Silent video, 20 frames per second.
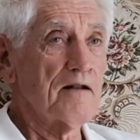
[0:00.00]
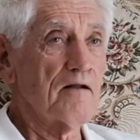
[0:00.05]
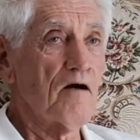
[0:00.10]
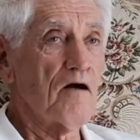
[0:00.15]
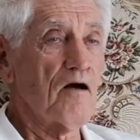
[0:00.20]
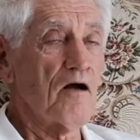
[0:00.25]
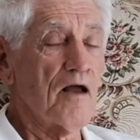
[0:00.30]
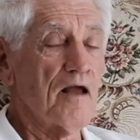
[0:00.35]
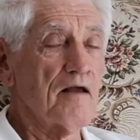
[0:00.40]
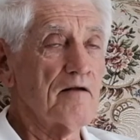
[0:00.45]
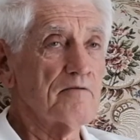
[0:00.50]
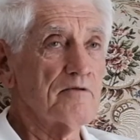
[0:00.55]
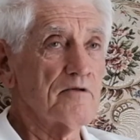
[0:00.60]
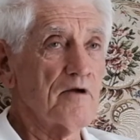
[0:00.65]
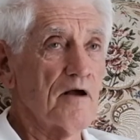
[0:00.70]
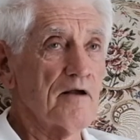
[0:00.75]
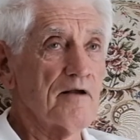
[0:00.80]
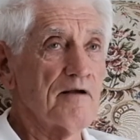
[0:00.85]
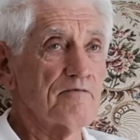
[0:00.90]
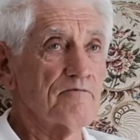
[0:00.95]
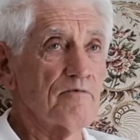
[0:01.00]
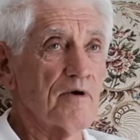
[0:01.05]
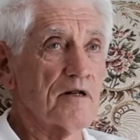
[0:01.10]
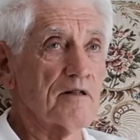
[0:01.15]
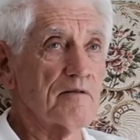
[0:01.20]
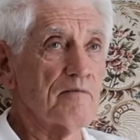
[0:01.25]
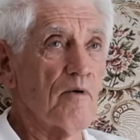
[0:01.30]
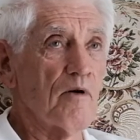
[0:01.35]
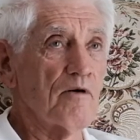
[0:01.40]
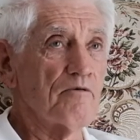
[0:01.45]
And I have one
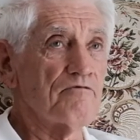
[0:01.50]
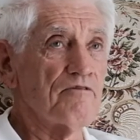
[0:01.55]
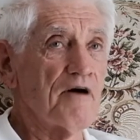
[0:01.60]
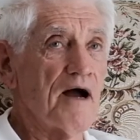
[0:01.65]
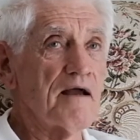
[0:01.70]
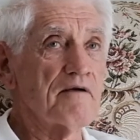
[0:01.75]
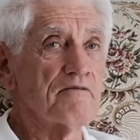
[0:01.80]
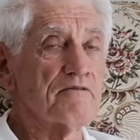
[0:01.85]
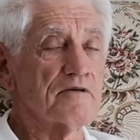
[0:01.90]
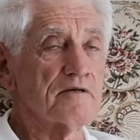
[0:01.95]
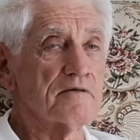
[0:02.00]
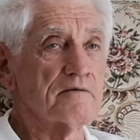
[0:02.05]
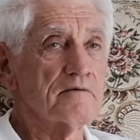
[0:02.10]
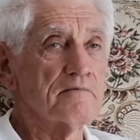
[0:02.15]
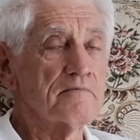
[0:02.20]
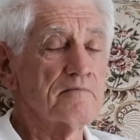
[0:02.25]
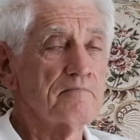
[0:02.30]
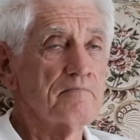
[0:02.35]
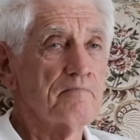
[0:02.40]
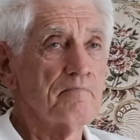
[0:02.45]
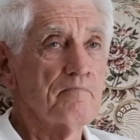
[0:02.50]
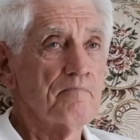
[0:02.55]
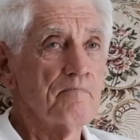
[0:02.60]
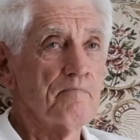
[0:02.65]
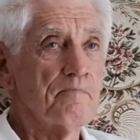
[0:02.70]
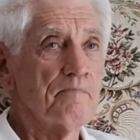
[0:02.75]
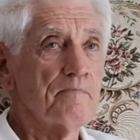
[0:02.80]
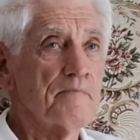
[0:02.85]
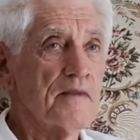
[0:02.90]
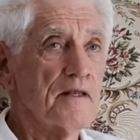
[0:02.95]
of my favourite
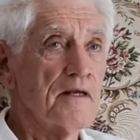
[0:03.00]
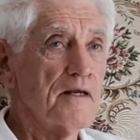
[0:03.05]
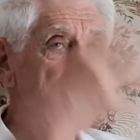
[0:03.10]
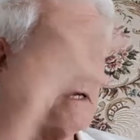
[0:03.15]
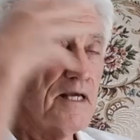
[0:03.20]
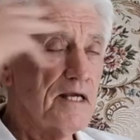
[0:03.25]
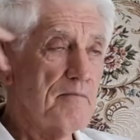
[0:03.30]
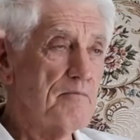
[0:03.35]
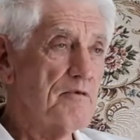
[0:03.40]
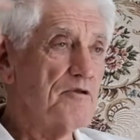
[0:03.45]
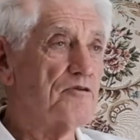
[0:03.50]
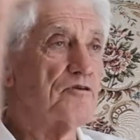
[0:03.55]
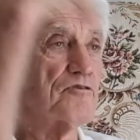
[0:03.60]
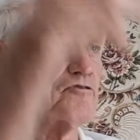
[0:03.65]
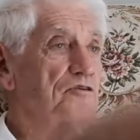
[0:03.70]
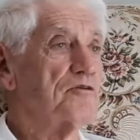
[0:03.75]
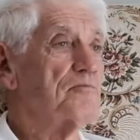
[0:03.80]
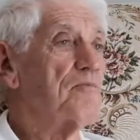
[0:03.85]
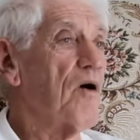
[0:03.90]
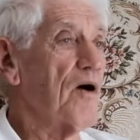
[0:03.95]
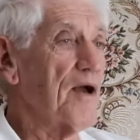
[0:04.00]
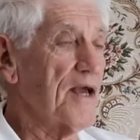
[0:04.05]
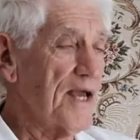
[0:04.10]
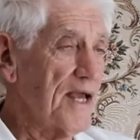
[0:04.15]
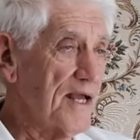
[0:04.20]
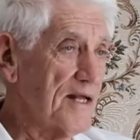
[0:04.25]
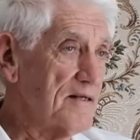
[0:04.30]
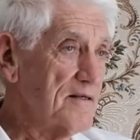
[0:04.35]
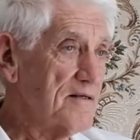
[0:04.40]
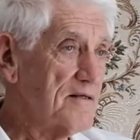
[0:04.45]
images in my
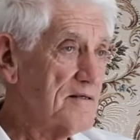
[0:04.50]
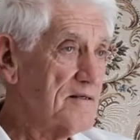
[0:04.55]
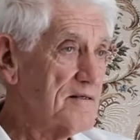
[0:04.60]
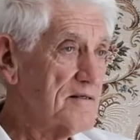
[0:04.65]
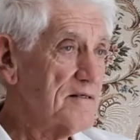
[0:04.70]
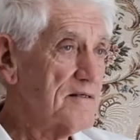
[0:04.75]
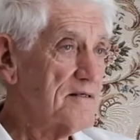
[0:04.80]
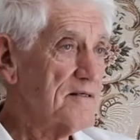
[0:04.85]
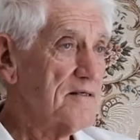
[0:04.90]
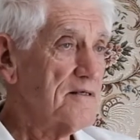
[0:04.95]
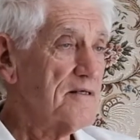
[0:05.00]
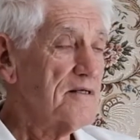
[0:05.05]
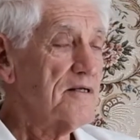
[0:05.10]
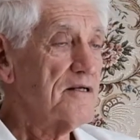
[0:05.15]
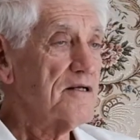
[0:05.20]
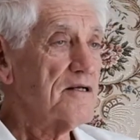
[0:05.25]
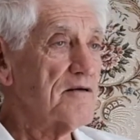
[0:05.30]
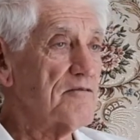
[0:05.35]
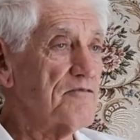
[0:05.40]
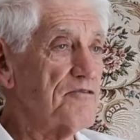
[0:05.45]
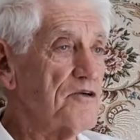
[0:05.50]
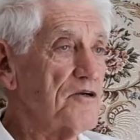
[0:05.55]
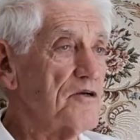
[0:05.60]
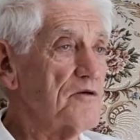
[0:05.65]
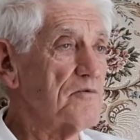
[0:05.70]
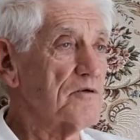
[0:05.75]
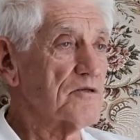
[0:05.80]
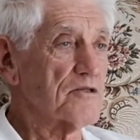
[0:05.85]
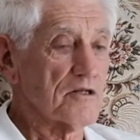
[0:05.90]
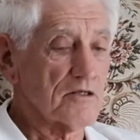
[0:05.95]
head of you
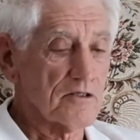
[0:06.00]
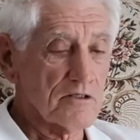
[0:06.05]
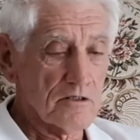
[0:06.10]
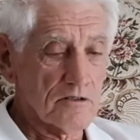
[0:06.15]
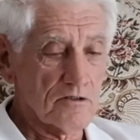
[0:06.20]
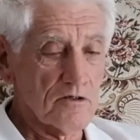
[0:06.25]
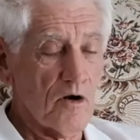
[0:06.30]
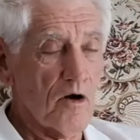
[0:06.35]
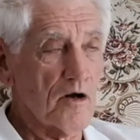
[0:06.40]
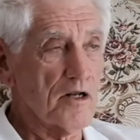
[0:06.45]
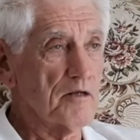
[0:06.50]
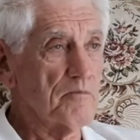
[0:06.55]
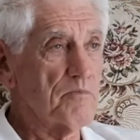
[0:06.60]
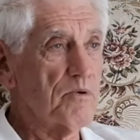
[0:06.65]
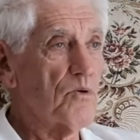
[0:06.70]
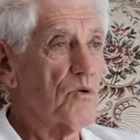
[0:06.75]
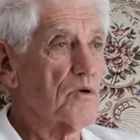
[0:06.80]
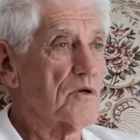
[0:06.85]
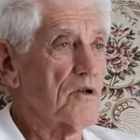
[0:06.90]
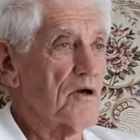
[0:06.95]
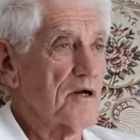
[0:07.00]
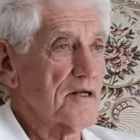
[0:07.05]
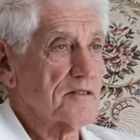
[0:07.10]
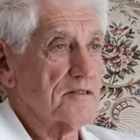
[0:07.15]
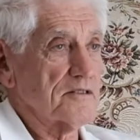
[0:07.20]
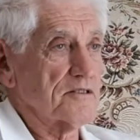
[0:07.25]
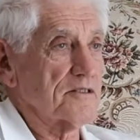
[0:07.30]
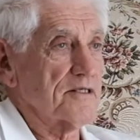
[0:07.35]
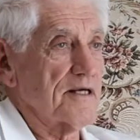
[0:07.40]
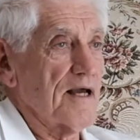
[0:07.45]
with a little tiny port like
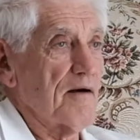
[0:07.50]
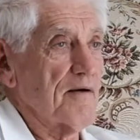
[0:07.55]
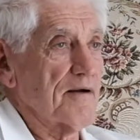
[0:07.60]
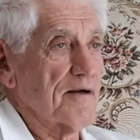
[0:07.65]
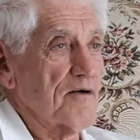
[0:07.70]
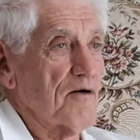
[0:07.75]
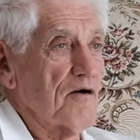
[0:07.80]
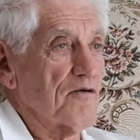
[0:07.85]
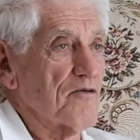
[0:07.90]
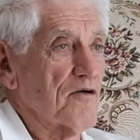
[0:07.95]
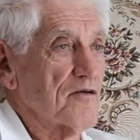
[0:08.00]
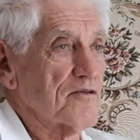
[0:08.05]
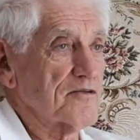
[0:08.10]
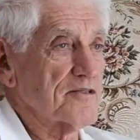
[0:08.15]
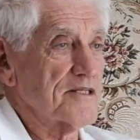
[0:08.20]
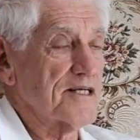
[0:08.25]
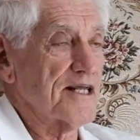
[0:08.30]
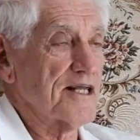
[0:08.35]
this going off to